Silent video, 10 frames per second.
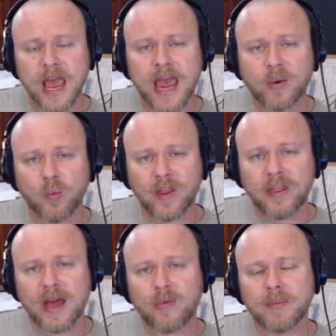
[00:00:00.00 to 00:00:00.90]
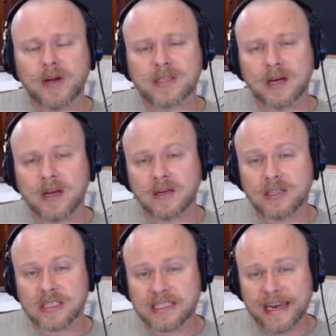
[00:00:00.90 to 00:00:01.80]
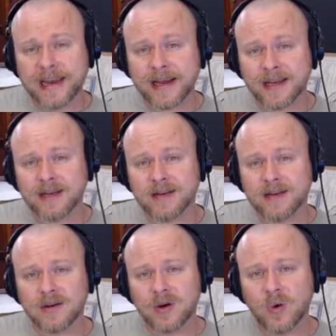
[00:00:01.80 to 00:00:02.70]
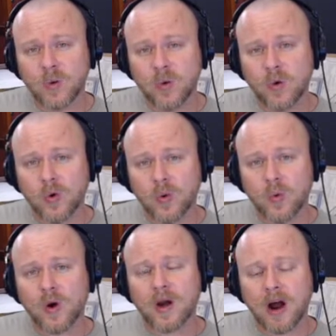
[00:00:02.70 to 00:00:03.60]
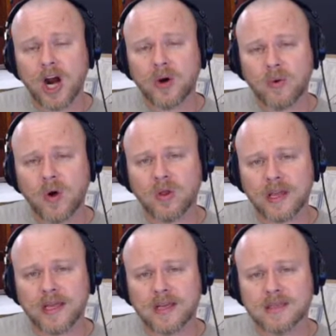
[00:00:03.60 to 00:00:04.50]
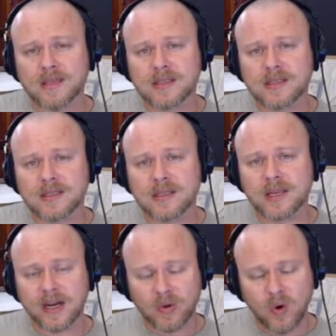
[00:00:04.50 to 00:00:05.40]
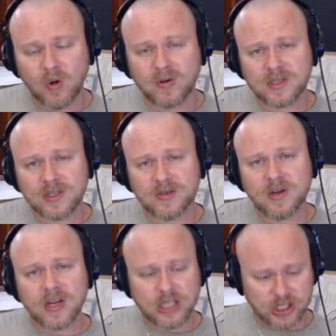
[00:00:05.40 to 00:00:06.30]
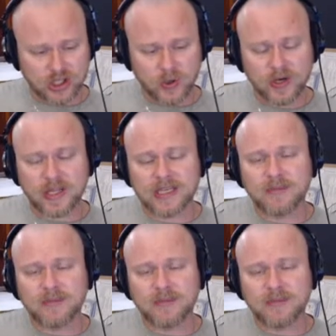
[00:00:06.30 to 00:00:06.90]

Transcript: And with that, we must understand what our role is. And our role is to steward these